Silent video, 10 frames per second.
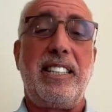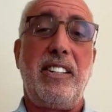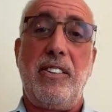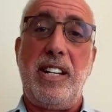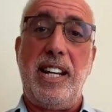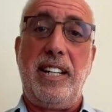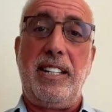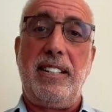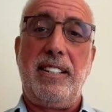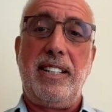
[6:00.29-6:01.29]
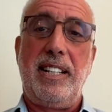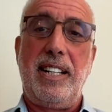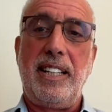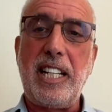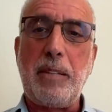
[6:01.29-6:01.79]
do you need?
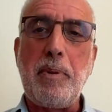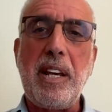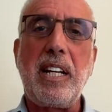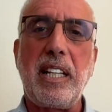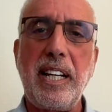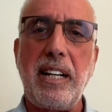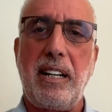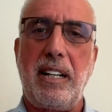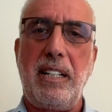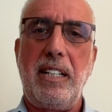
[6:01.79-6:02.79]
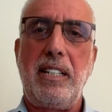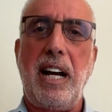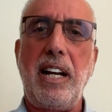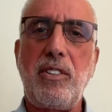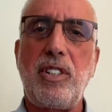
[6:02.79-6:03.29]
Let's be clear.
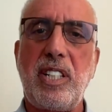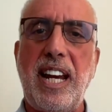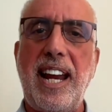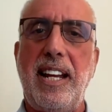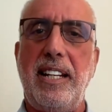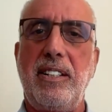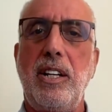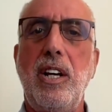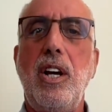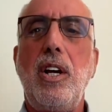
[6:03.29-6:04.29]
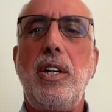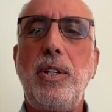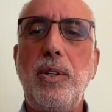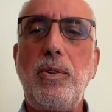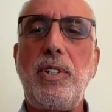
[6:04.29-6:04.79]
Understand,
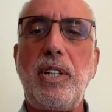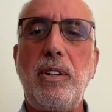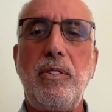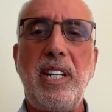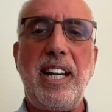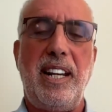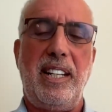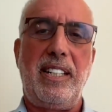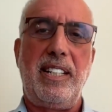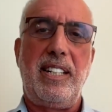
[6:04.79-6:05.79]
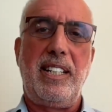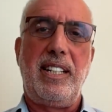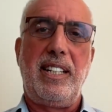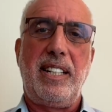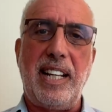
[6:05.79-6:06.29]
who do you need
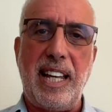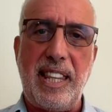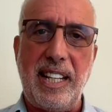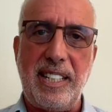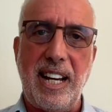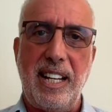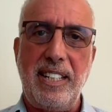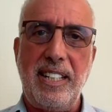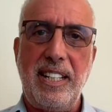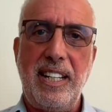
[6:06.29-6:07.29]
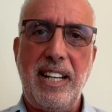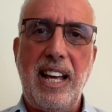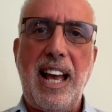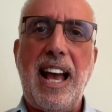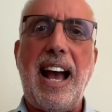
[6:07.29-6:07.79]
to get things done?
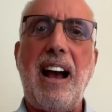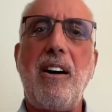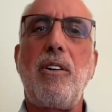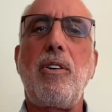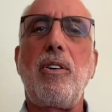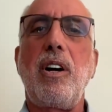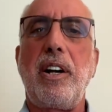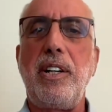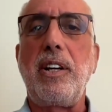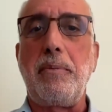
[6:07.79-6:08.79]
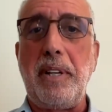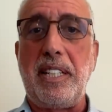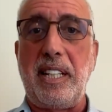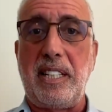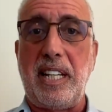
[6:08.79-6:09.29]
How are you going to be
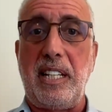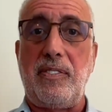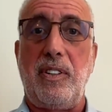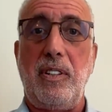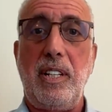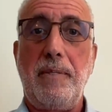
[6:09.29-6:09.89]
successful?